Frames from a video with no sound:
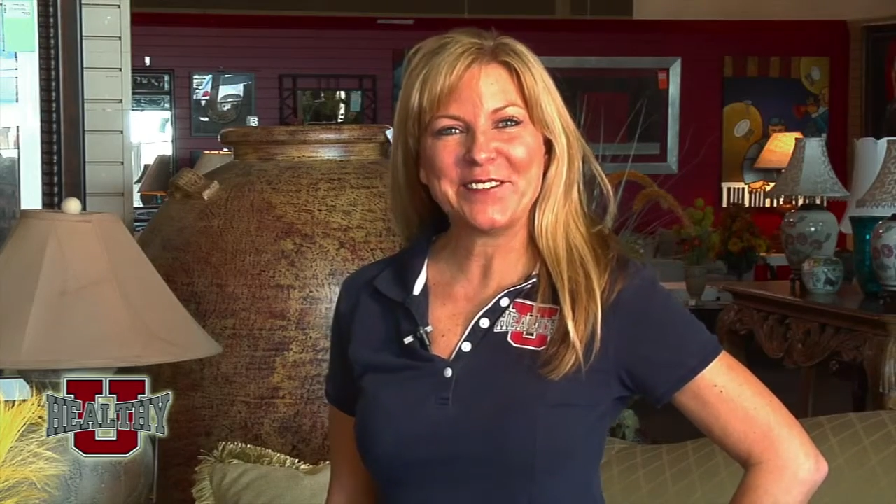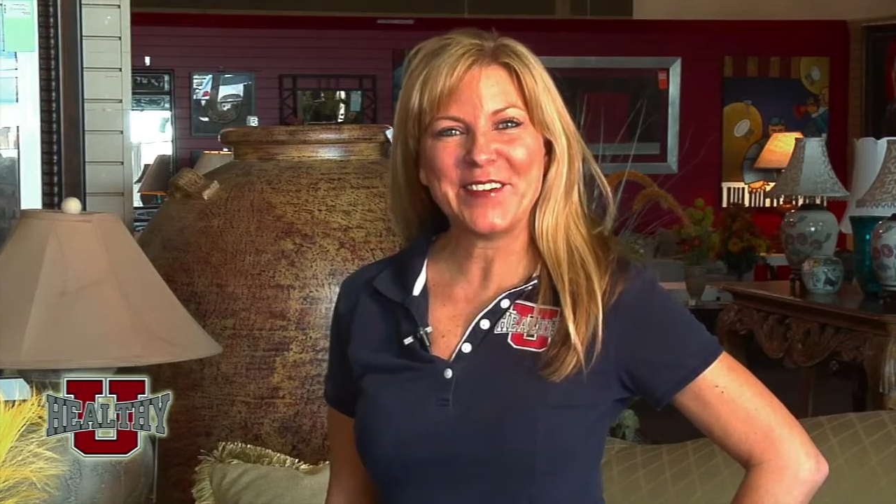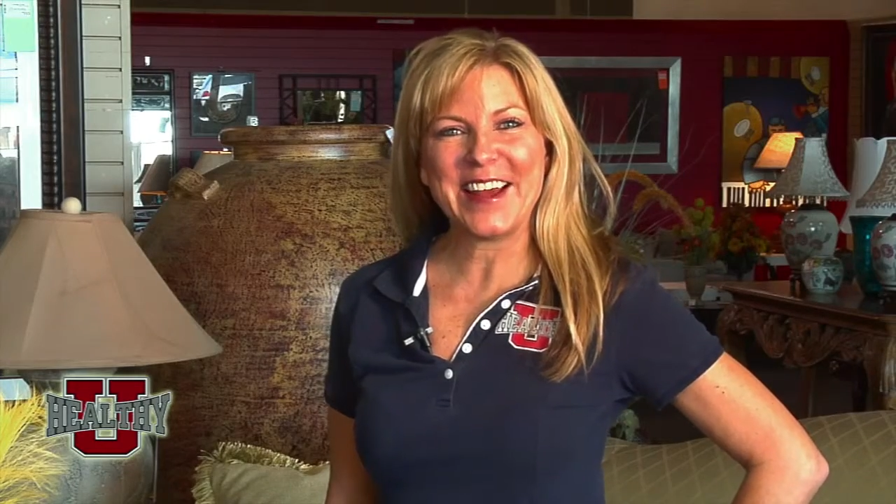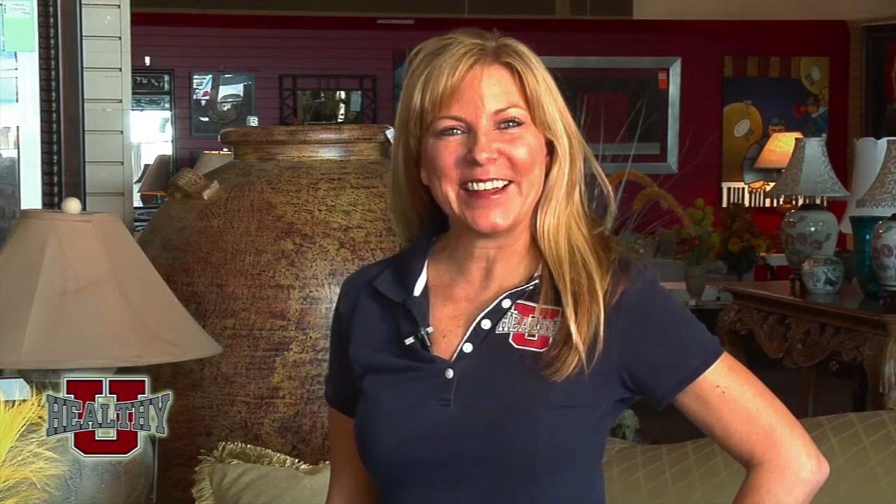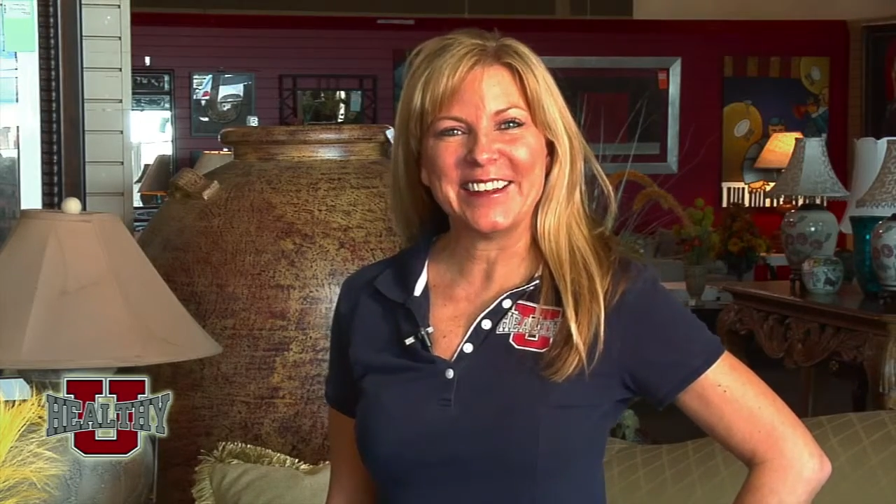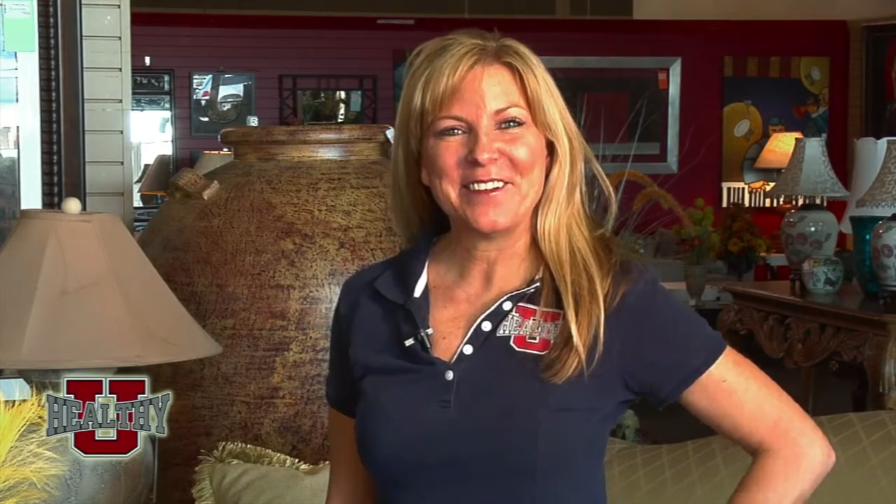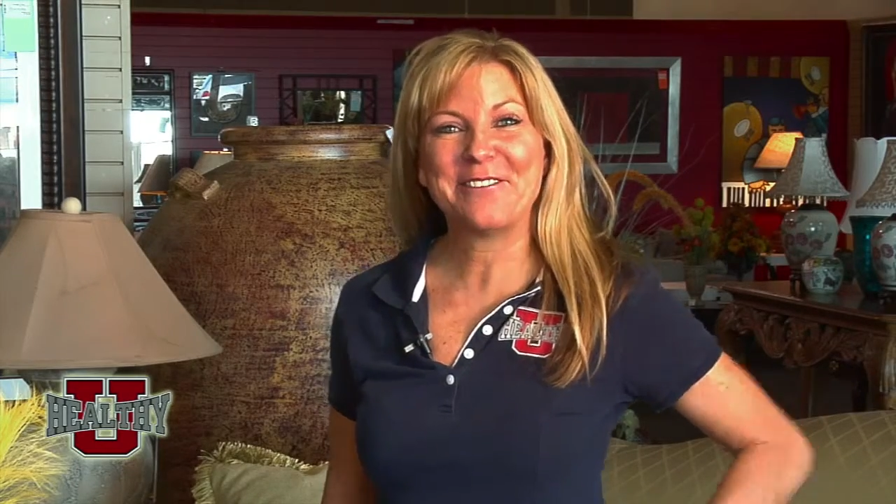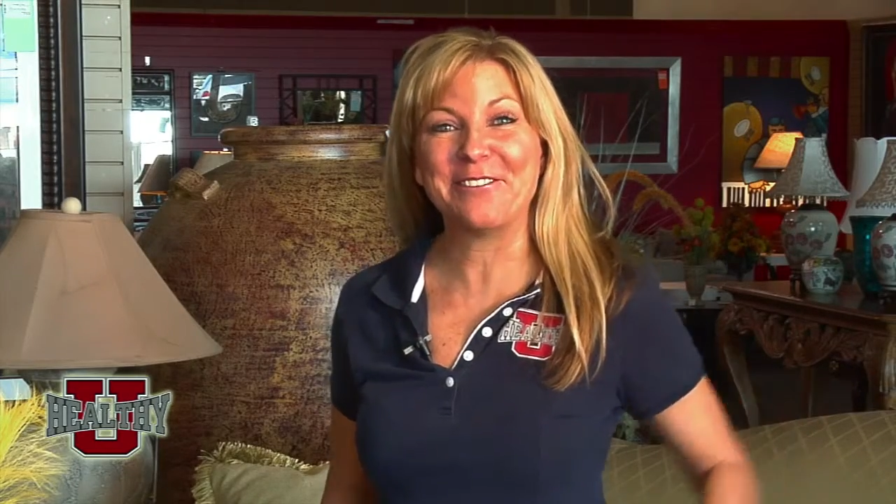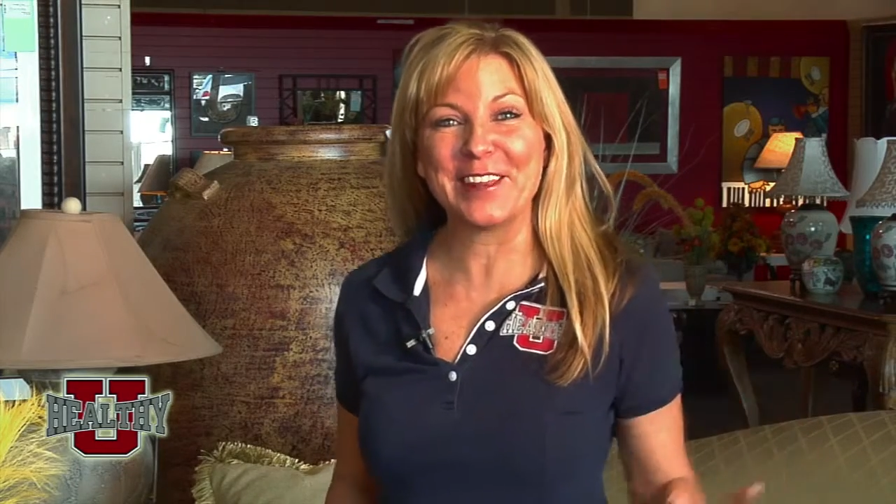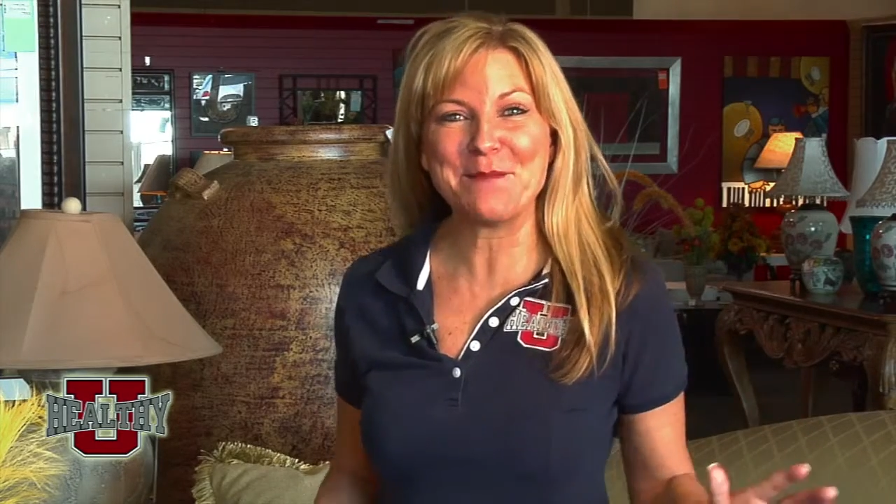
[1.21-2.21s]
and fun?
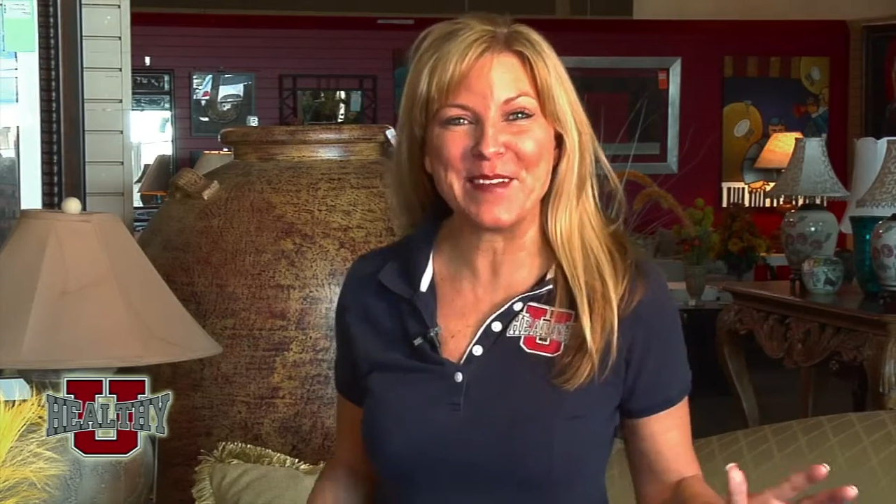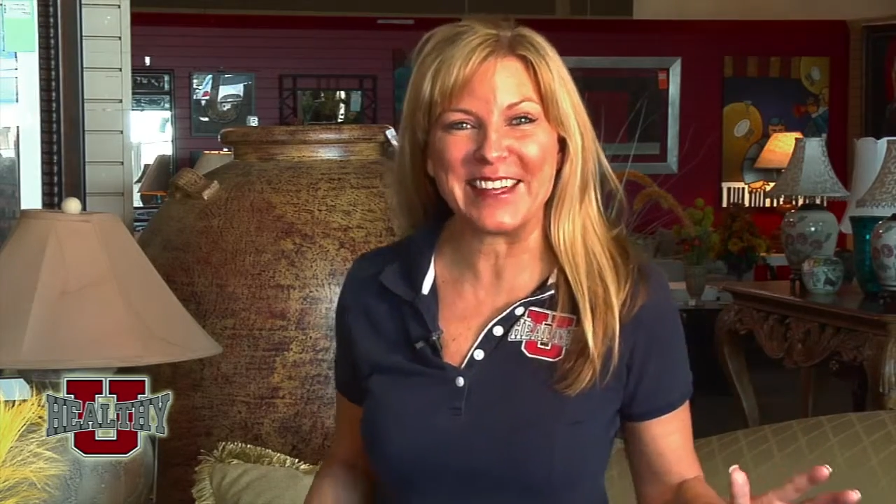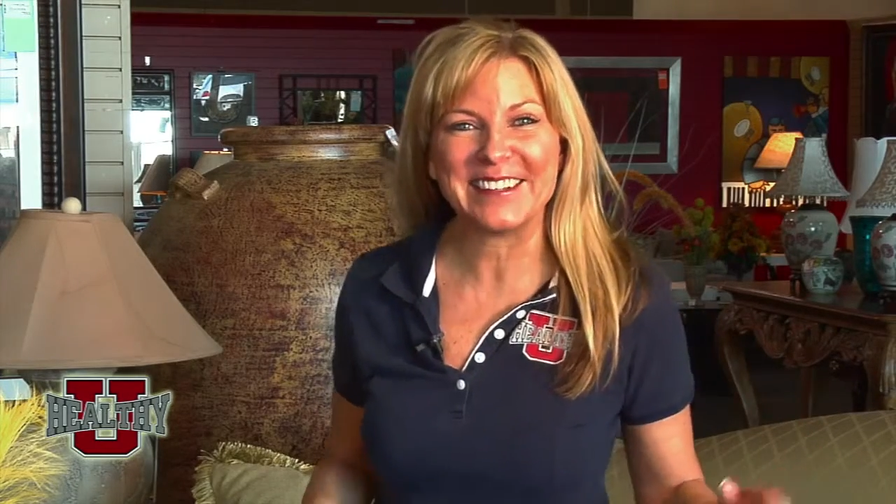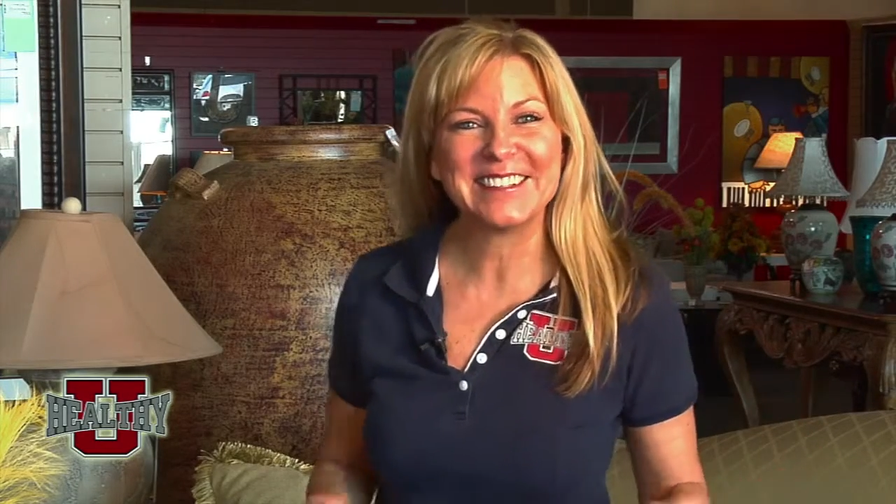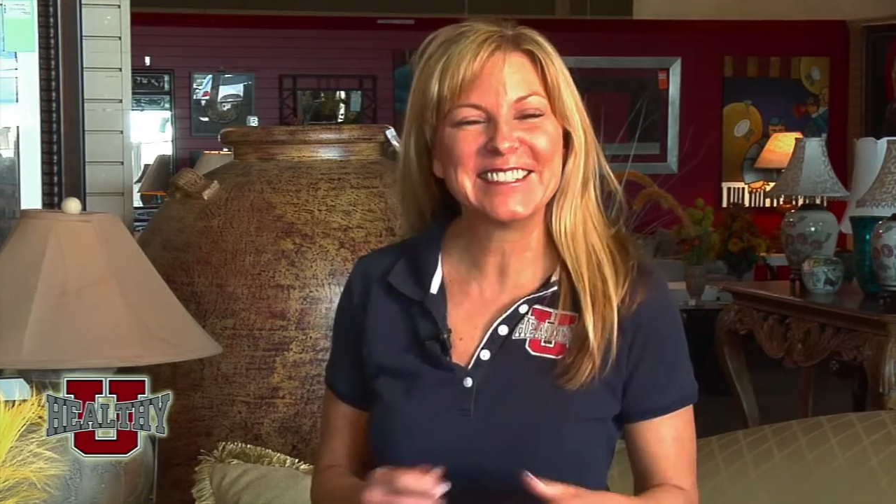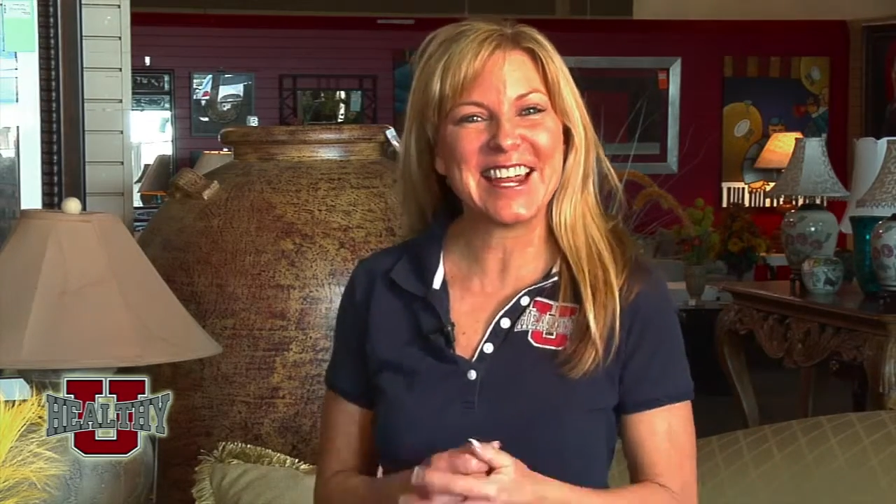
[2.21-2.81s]
Flip it.